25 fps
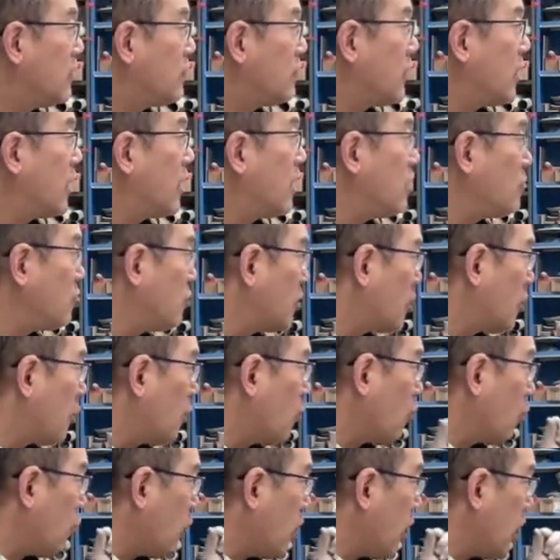There, and we
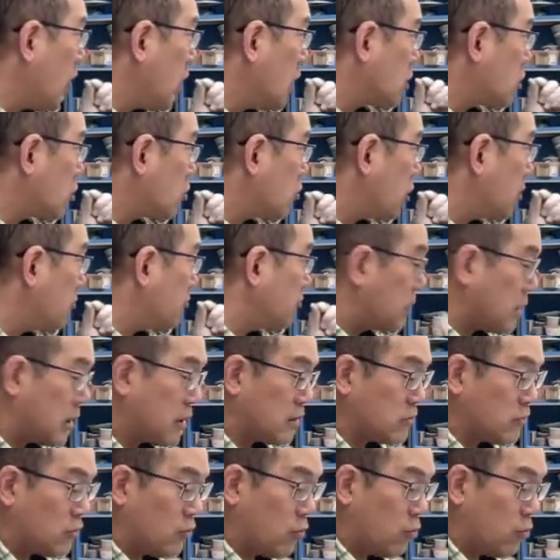don't want sharp things. So